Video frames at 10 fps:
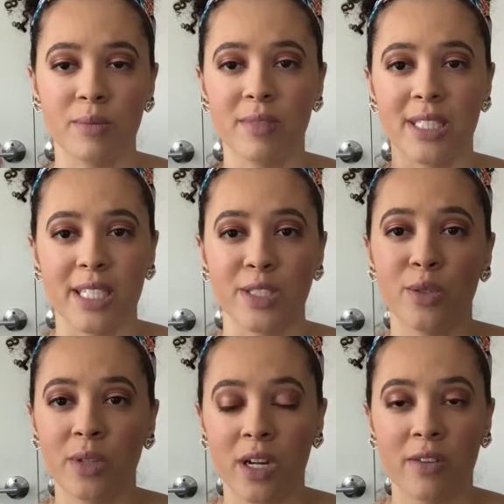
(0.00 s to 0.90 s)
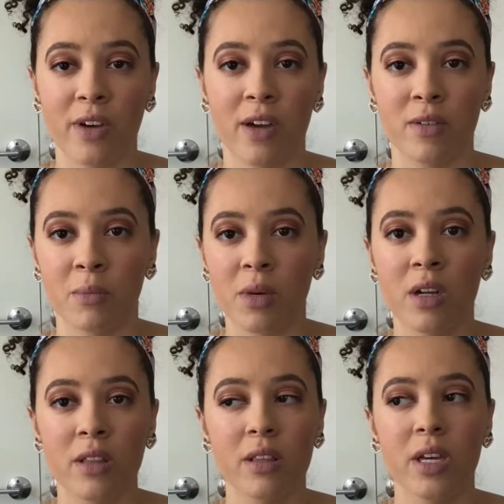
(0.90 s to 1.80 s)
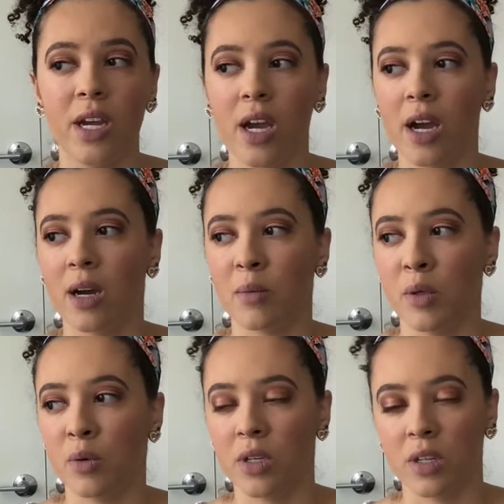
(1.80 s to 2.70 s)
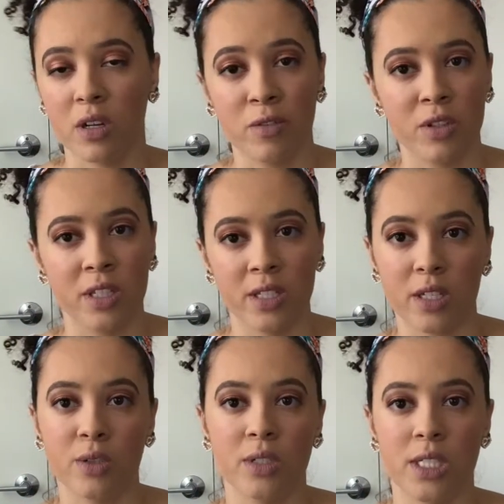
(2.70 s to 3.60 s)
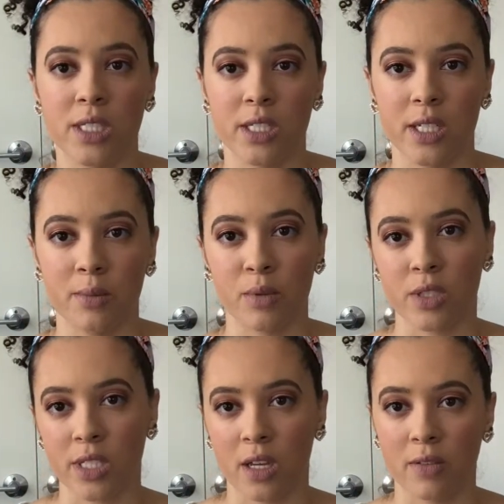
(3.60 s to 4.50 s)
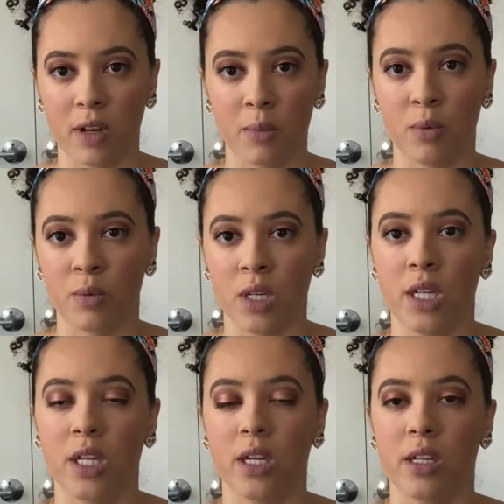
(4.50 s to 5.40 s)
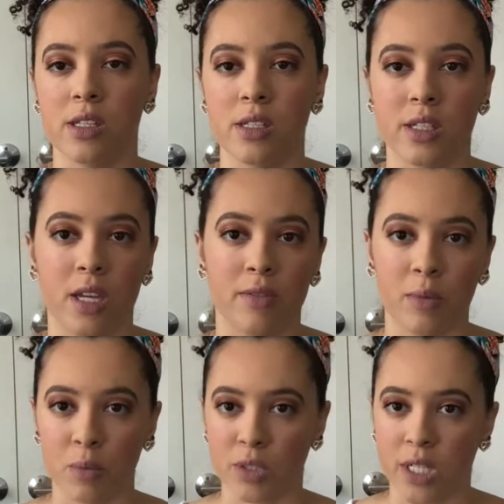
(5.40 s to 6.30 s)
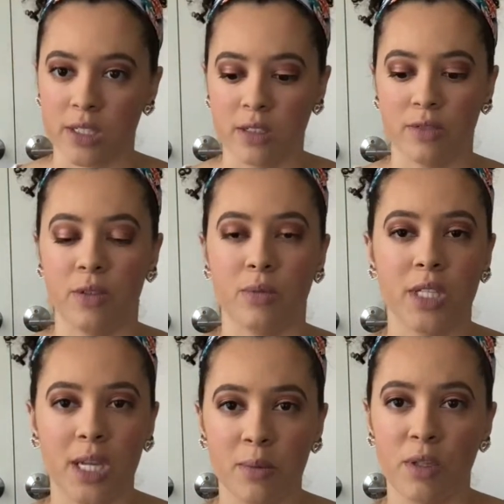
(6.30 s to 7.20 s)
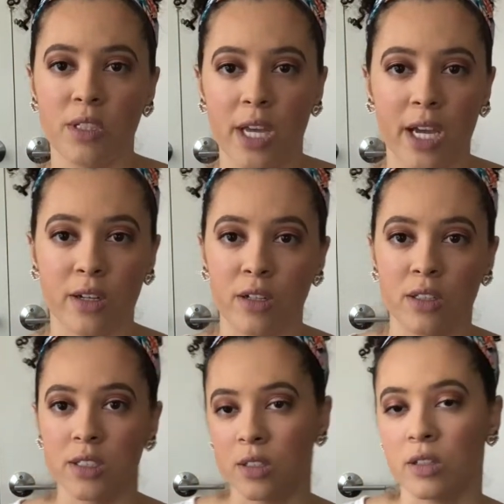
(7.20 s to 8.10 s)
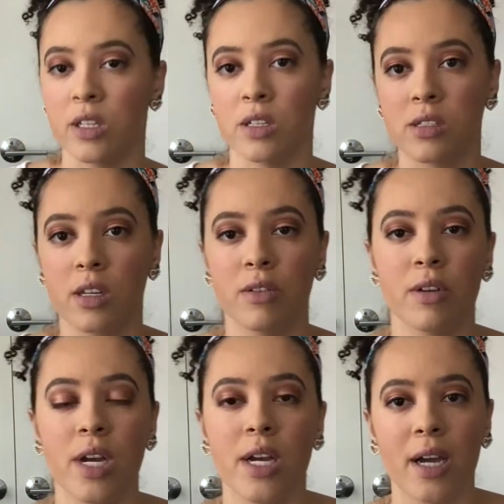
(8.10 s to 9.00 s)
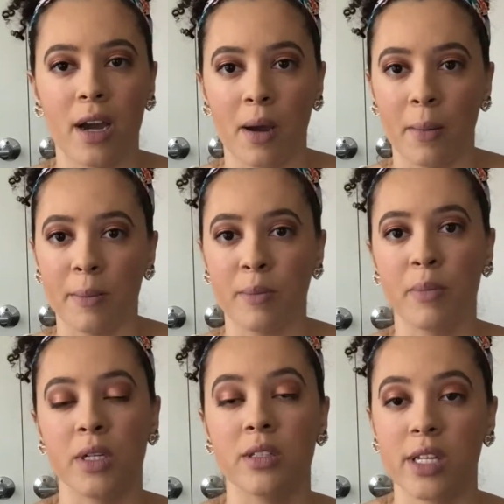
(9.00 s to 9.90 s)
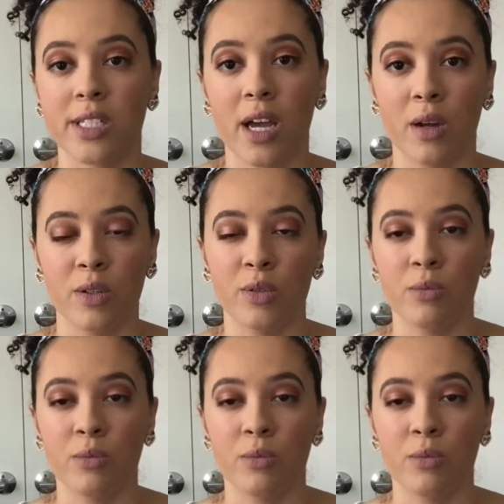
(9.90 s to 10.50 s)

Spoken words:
it's like $2.95 a month, and you'll get everything that you need to keep your site up and running and safe and protected from scammers, hackers, and all that good stuff. But that's how you